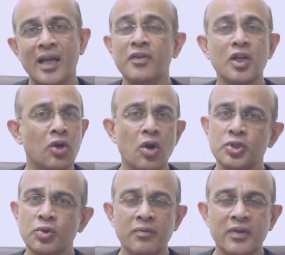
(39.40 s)
and we are
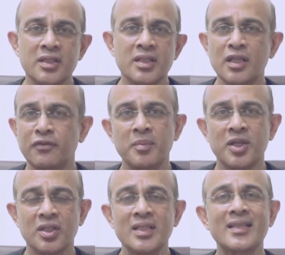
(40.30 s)
not sure whether this
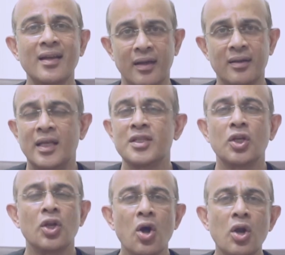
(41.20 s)
information is correct. There is
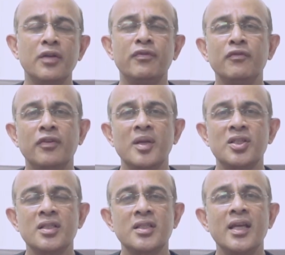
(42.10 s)
a lot of
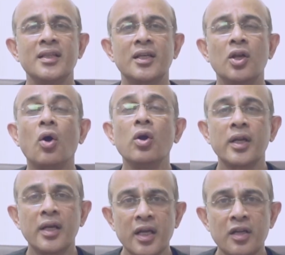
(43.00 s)
information saying that
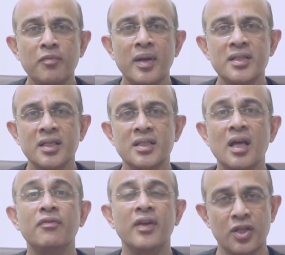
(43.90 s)
alternative medicines
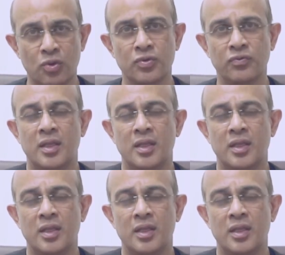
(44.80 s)
are very useful.